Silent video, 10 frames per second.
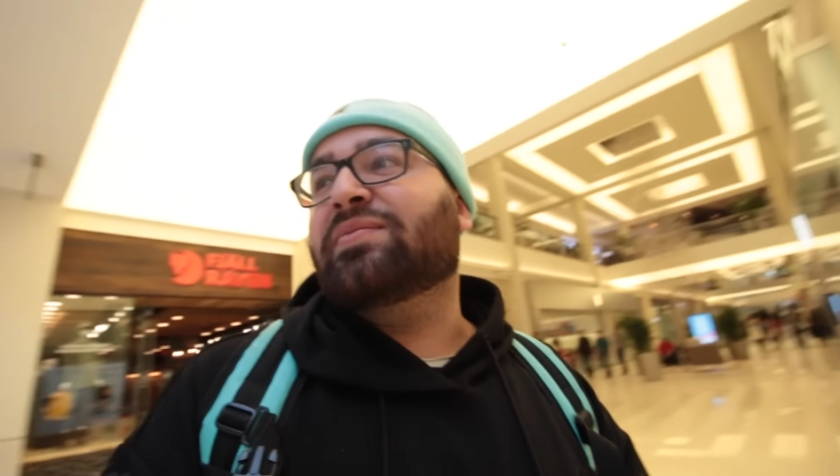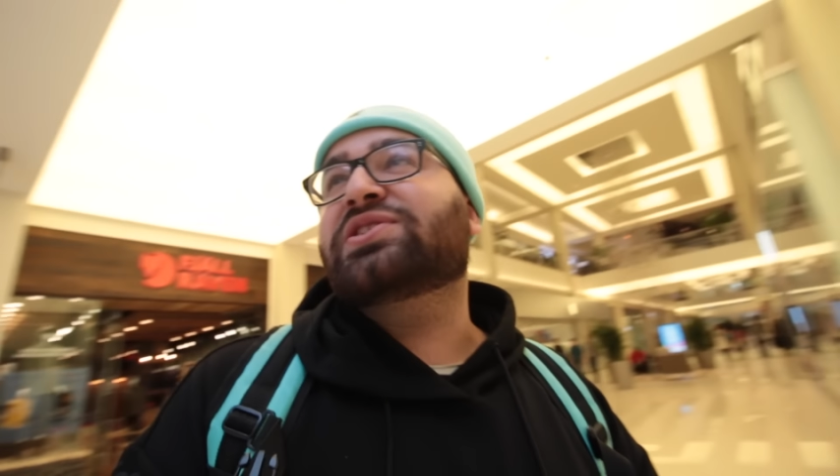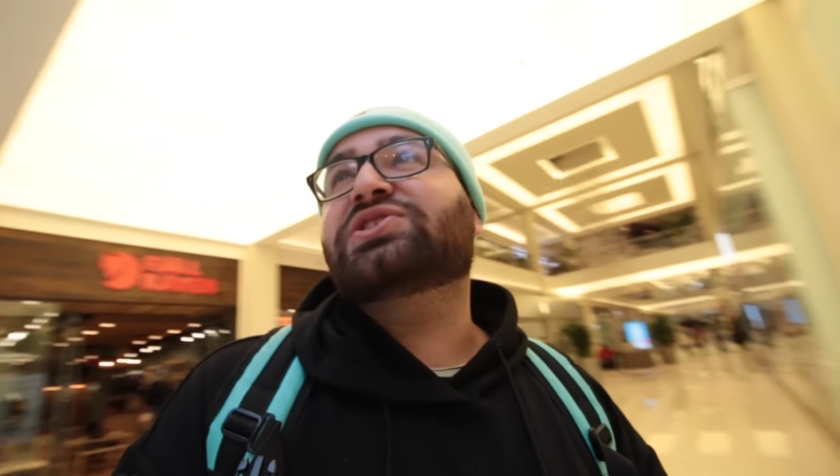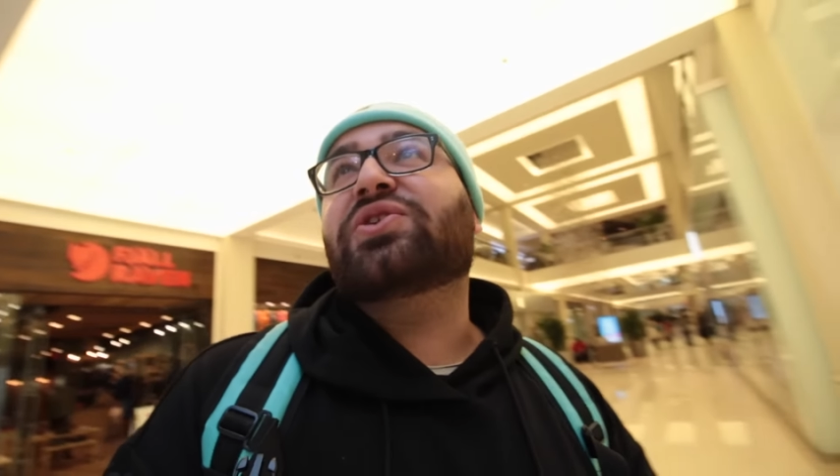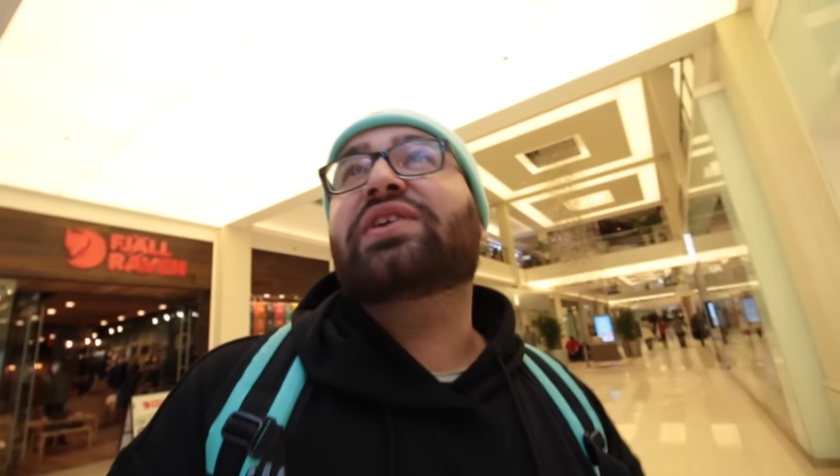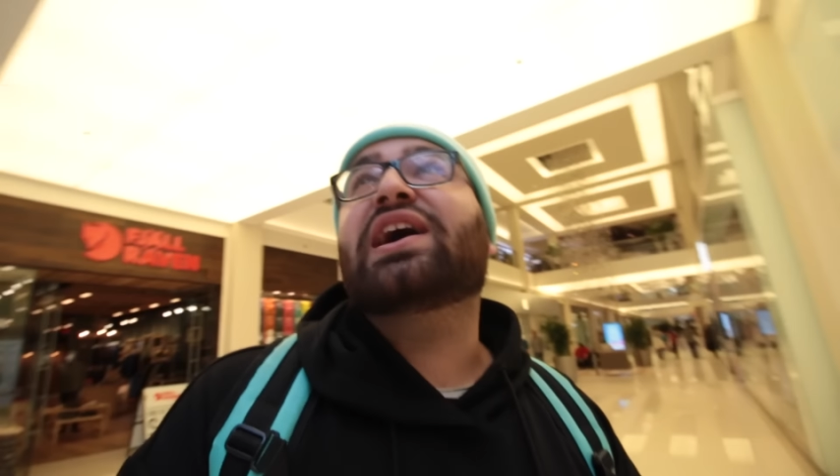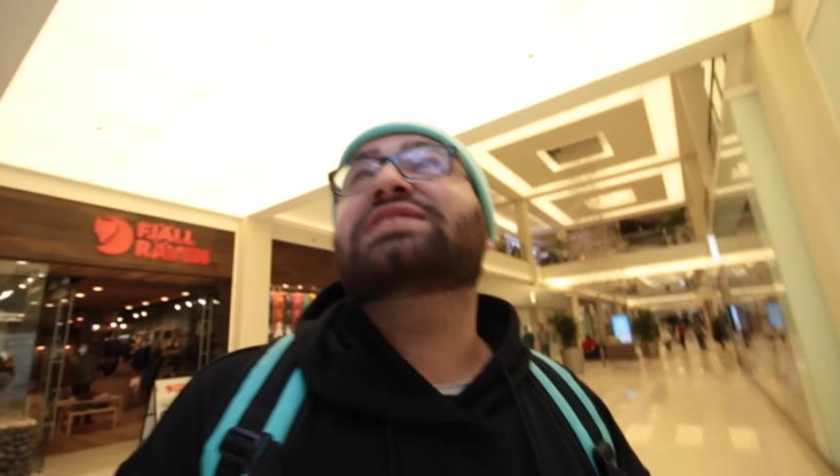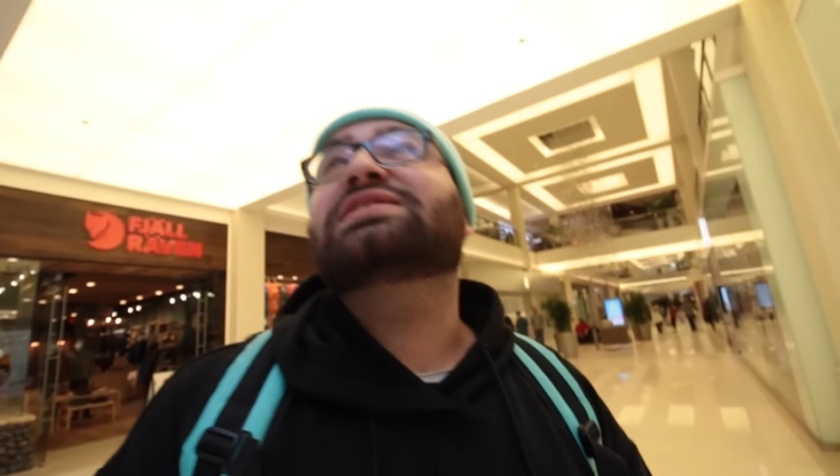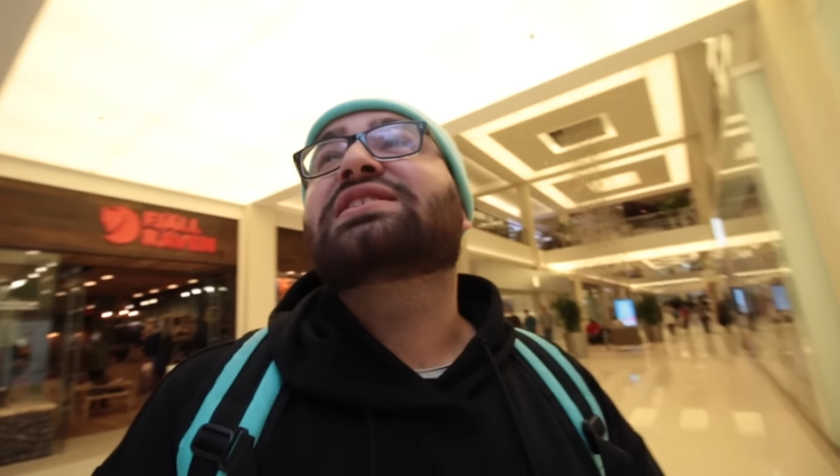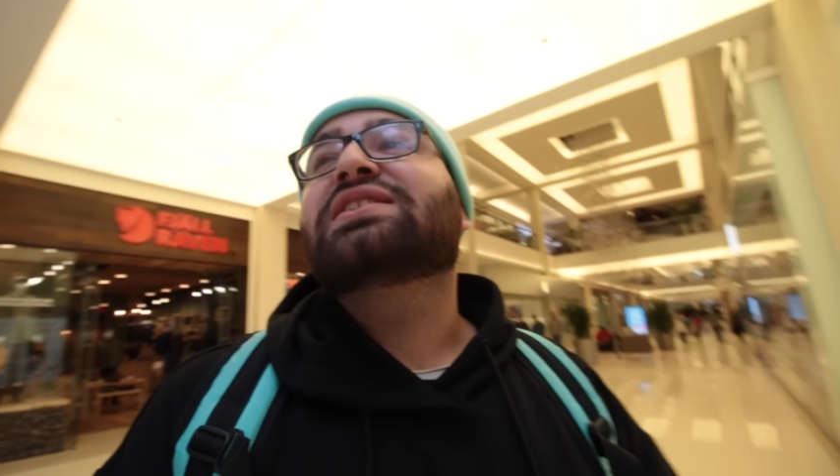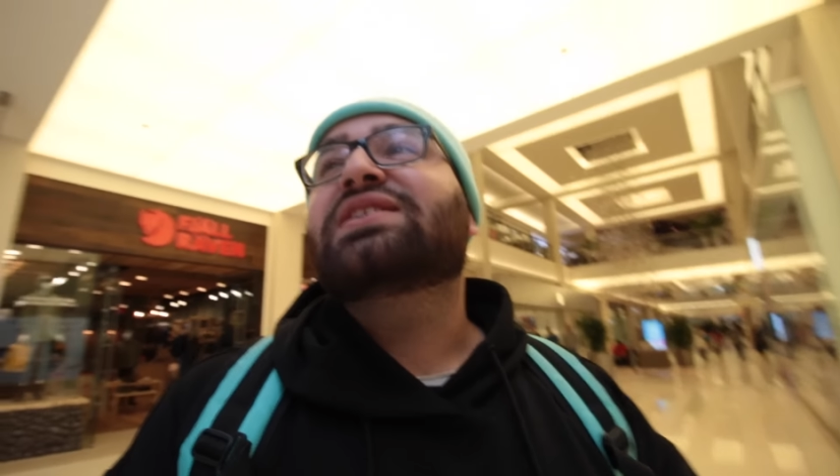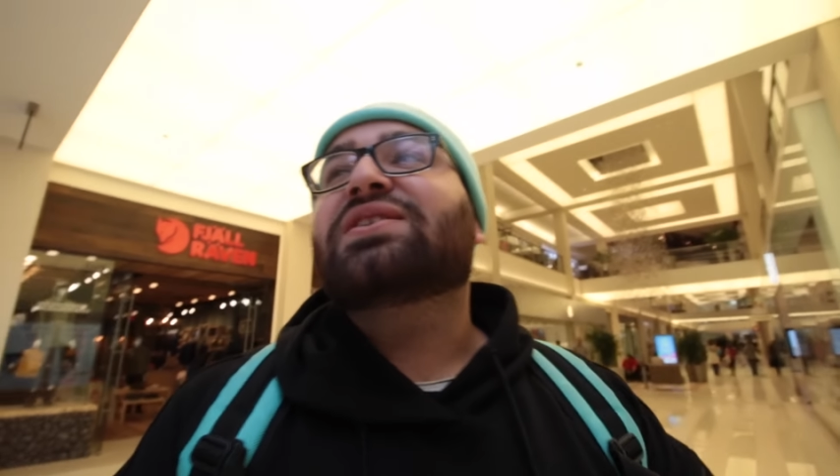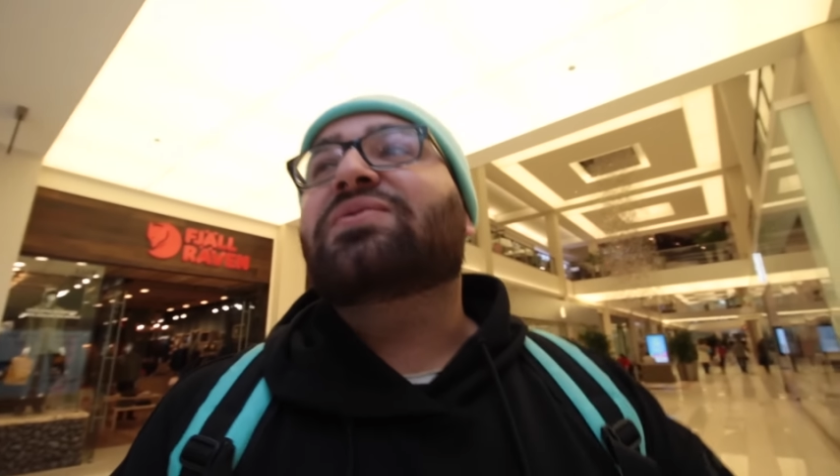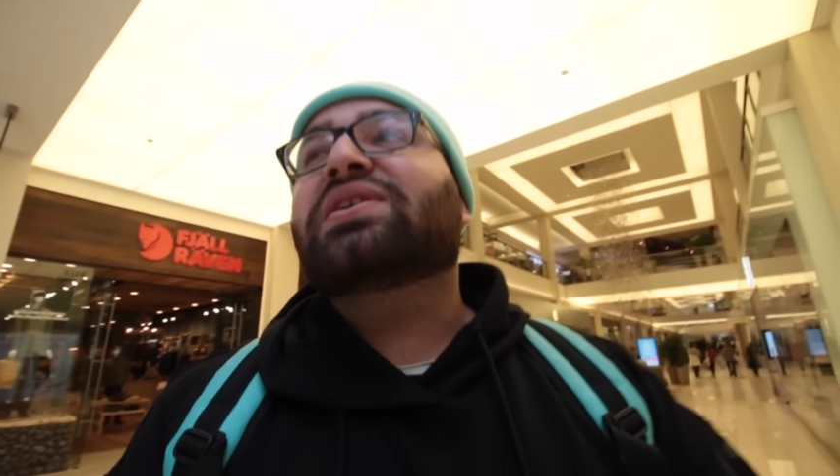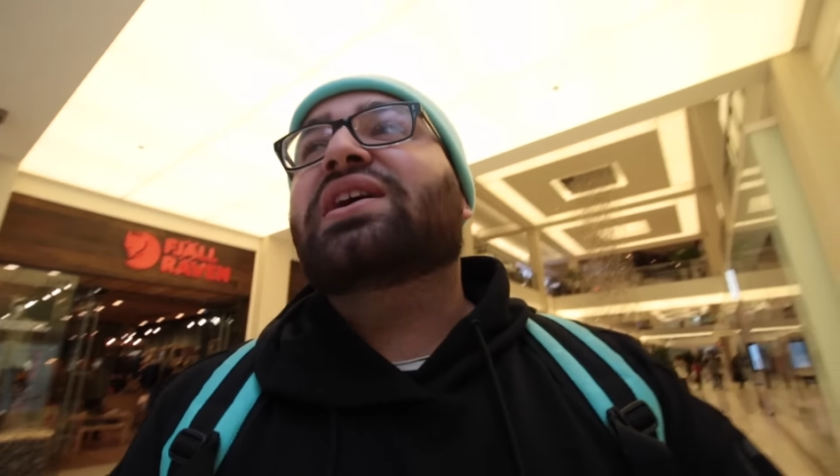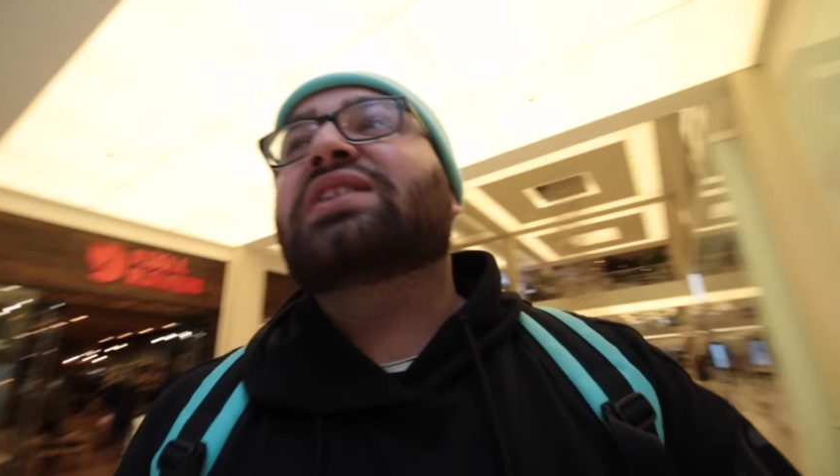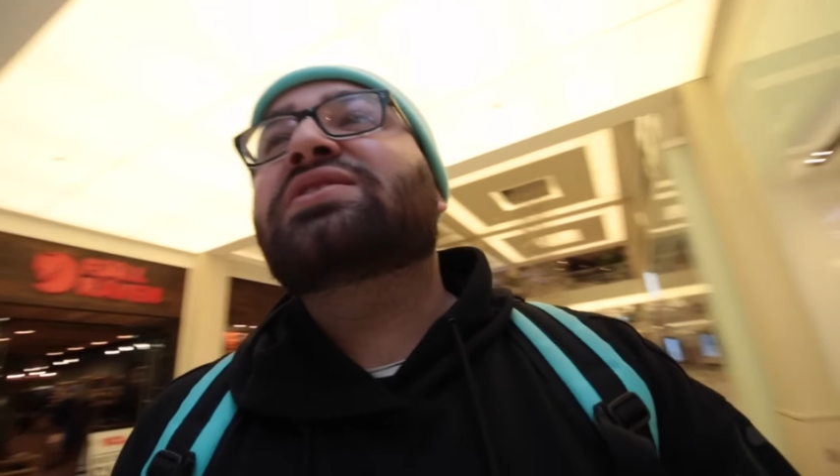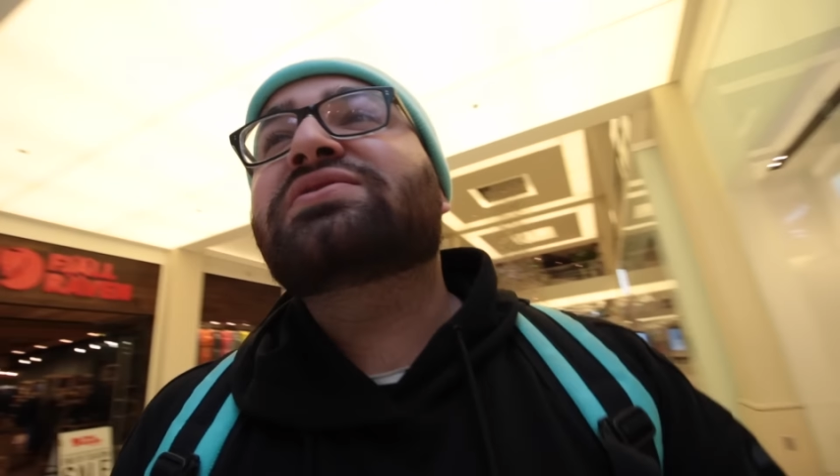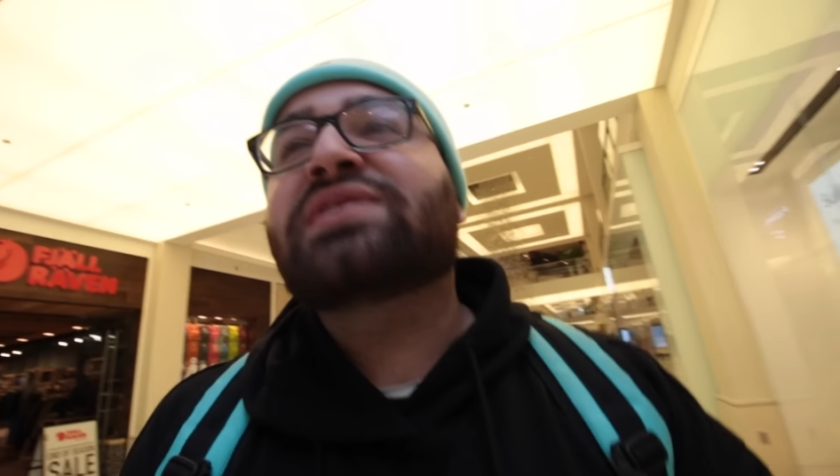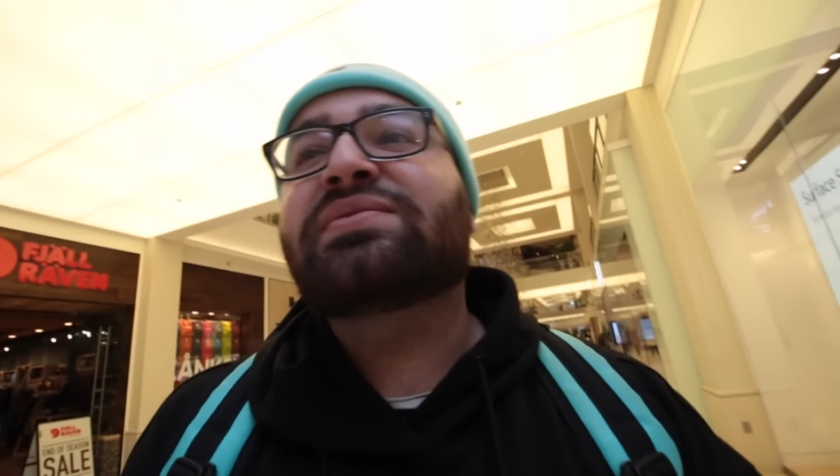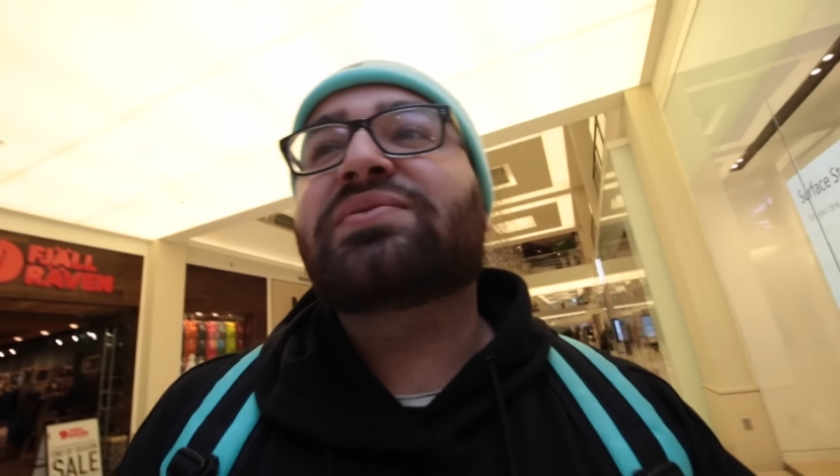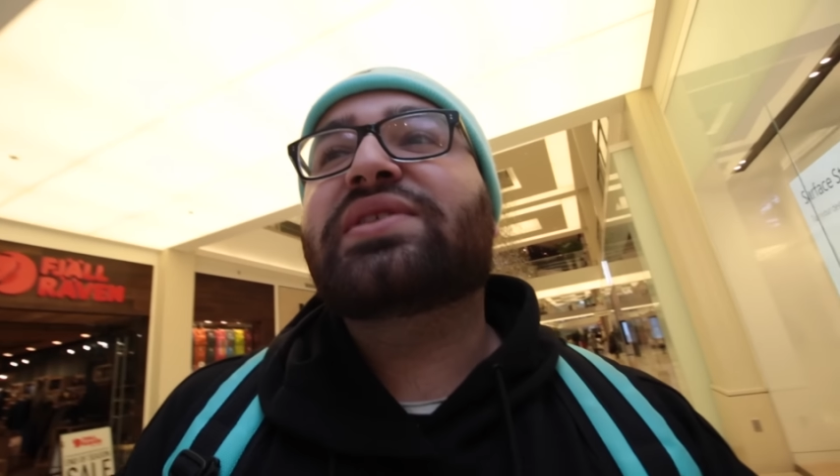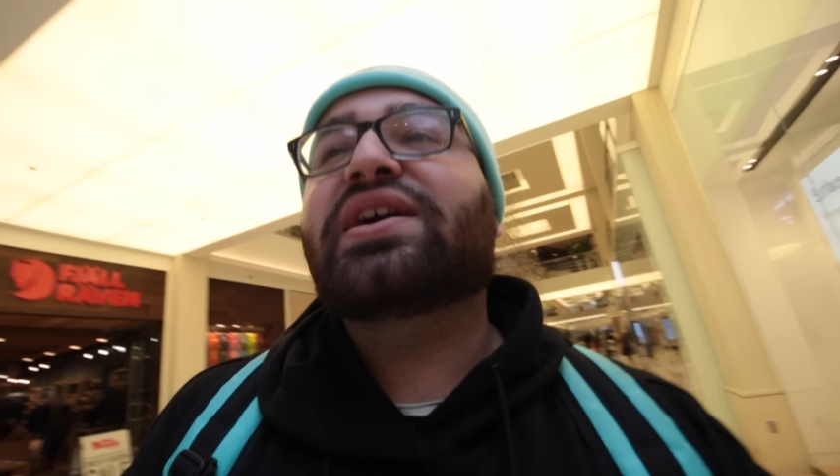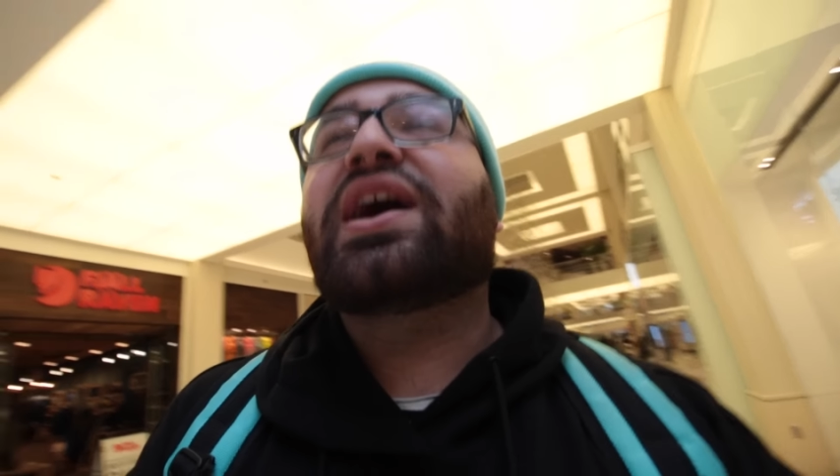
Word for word: I'm gonna show you guys what a little something what they